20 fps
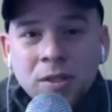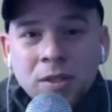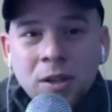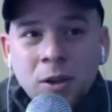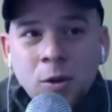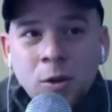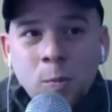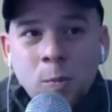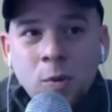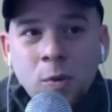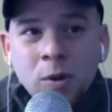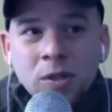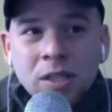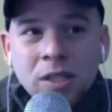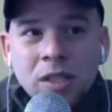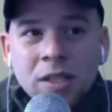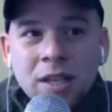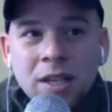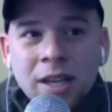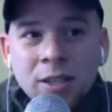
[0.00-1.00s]
So
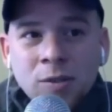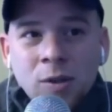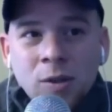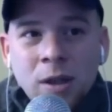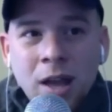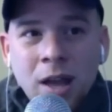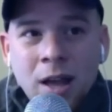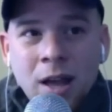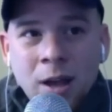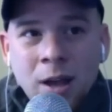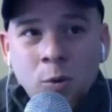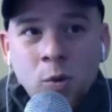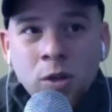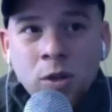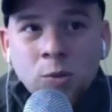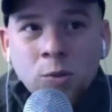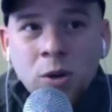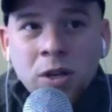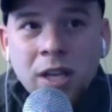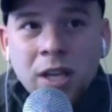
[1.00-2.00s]
most of the days I
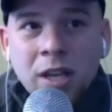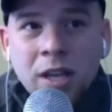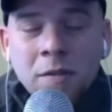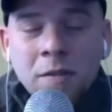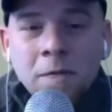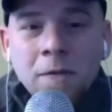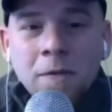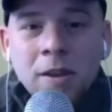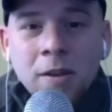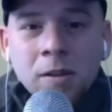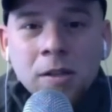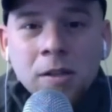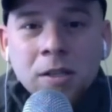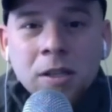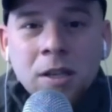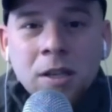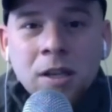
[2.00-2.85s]
was working in the field,